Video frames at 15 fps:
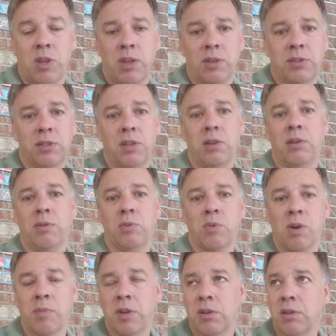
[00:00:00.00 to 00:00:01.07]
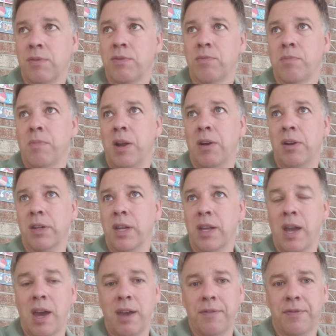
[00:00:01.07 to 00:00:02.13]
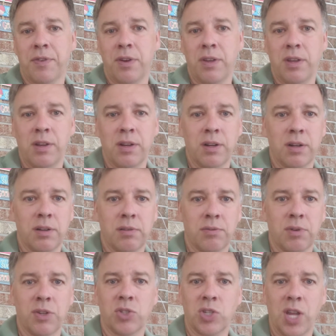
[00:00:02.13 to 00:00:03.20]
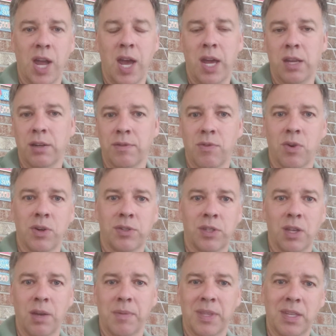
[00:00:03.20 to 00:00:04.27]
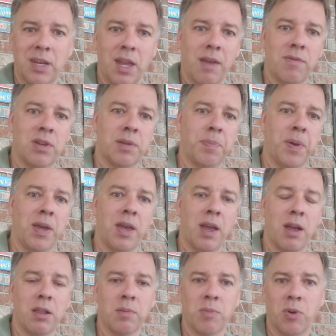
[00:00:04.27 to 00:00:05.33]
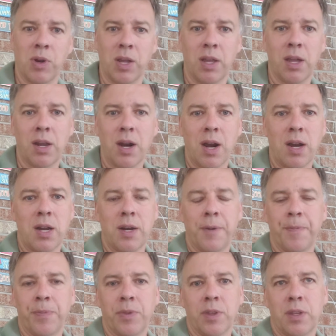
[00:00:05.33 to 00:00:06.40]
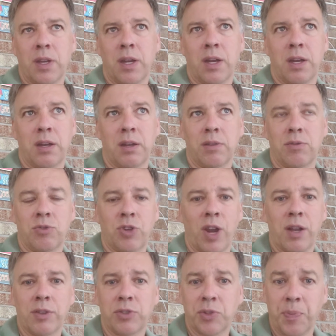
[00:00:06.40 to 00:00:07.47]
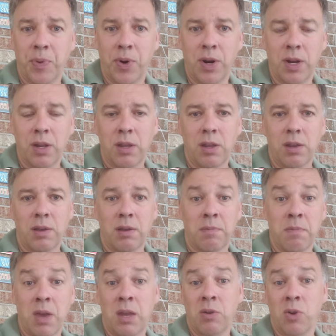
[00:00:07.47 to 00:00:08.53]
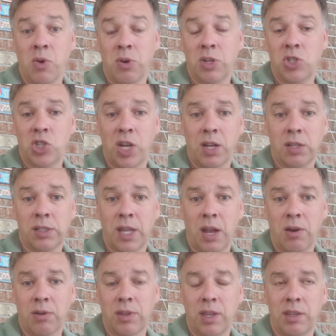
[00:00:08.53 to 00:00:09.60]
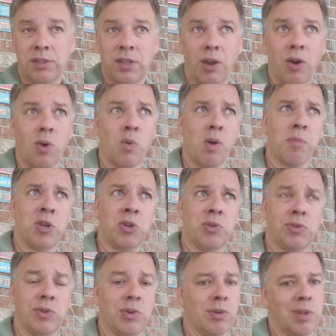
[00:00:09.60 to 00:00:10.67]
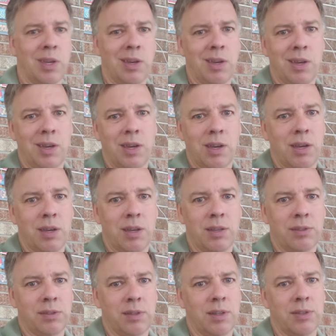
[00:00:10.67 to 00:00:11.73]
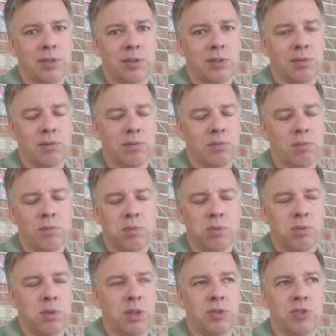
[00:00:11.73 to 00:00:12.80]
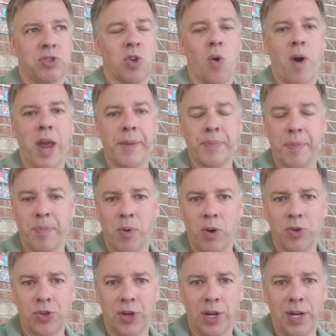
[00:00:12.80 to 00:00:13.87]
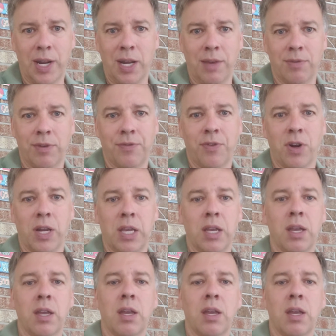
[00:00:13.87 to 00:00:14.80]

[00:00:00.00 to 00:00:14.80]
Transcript: You see women marrying a guy for a year, rich guy, and divorcing him, and then having to pay alimony. Child support. Men go to jail now, and they say, "Oh, women do too." It's so out of proportion it ain't even funny.